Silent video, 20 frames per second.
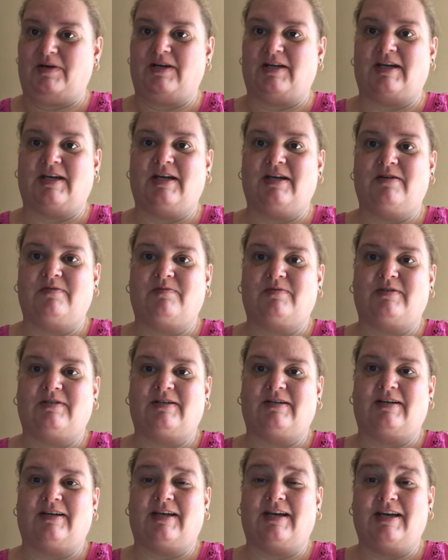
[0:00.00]
kiwi,
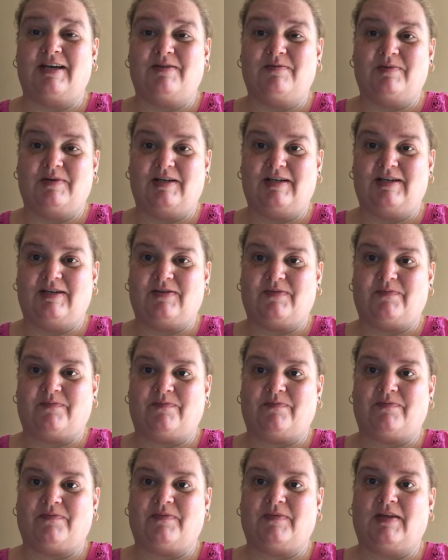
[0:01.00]
kiwi
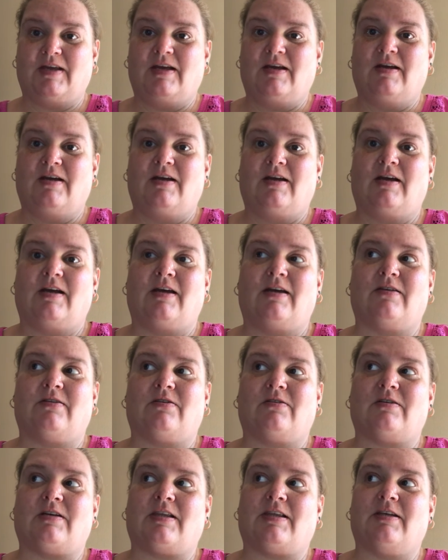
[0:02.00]
and
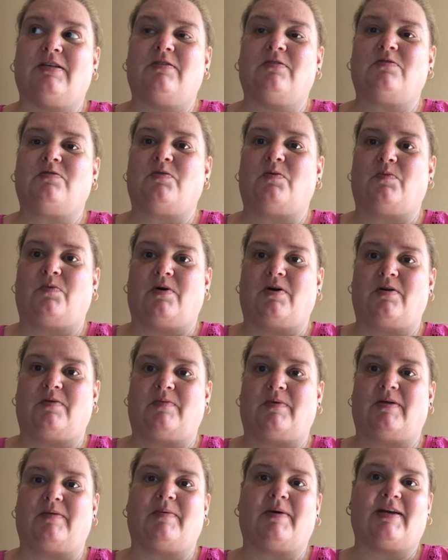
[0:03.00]
there, I think there's a
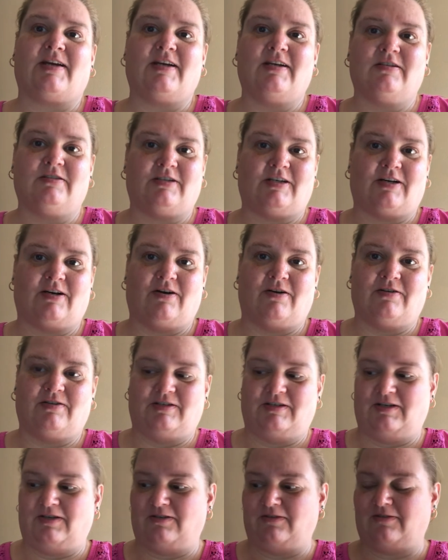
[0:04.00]
watermelon. My kids like all
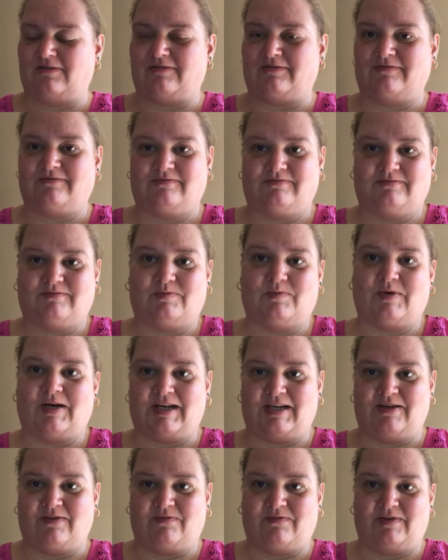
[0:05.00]
the other
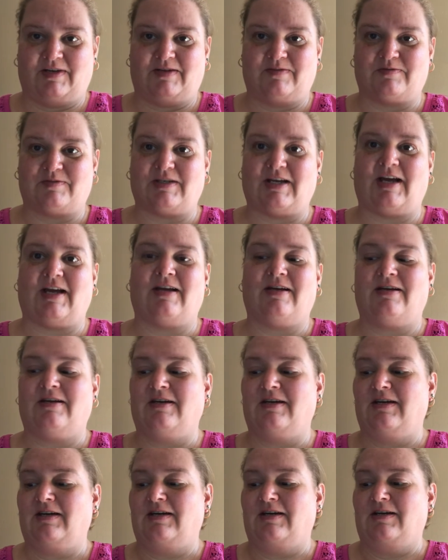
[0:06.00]
wacky flavors. I
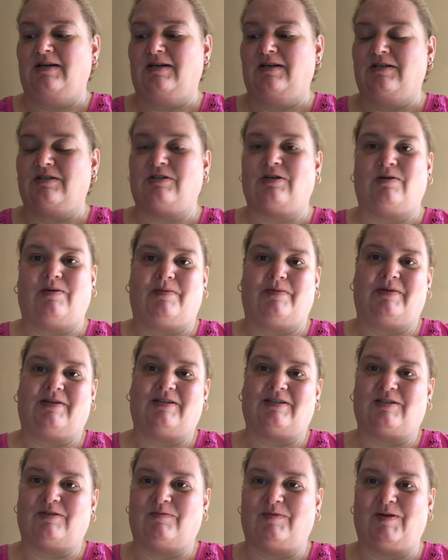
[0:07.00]
so I mean, like I
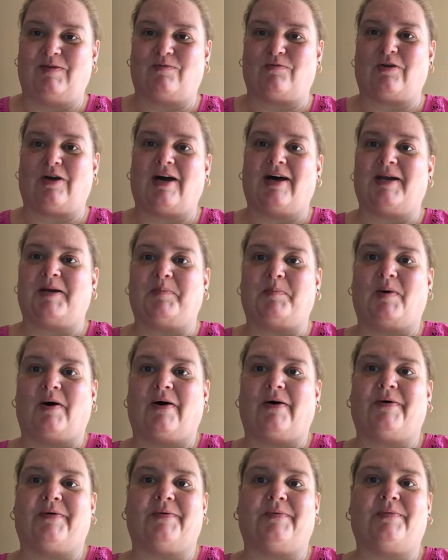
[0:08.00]
so said, we've tried them
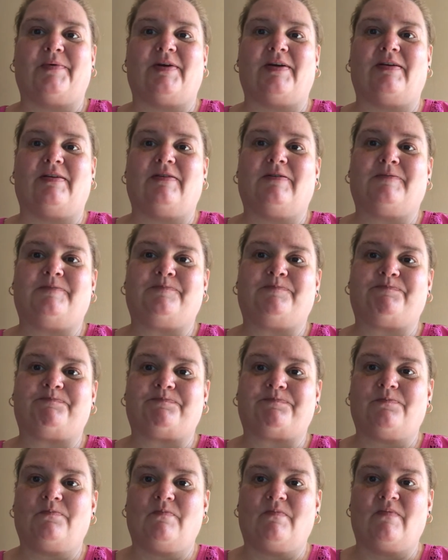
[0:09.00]
all, and we
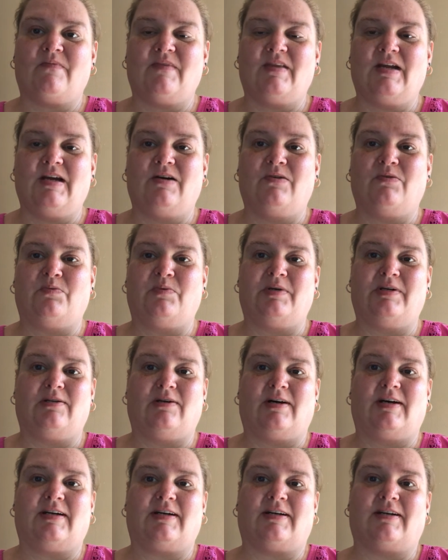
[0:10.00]
we
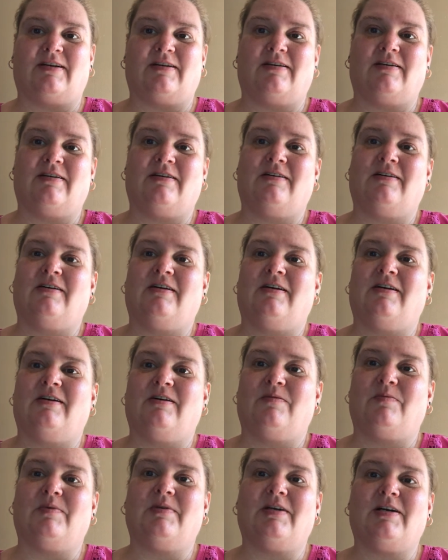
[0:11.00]
like
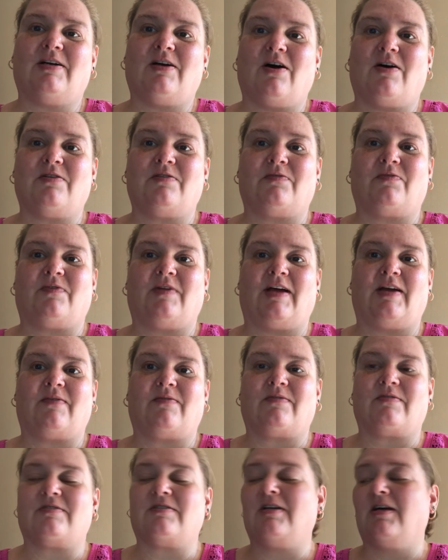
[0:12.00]
we like all the
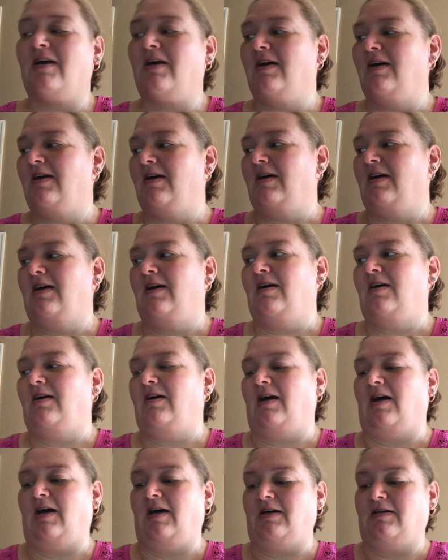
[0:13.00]
flavors.
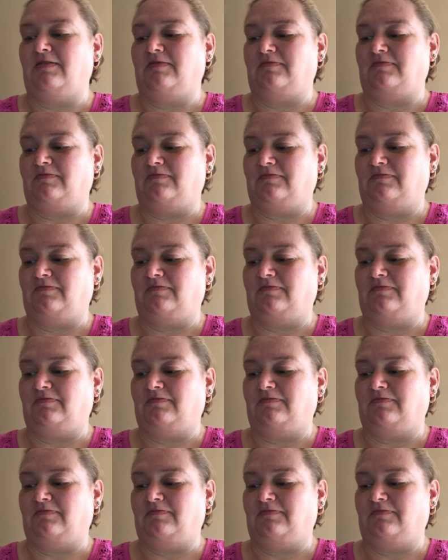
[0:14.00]
Um,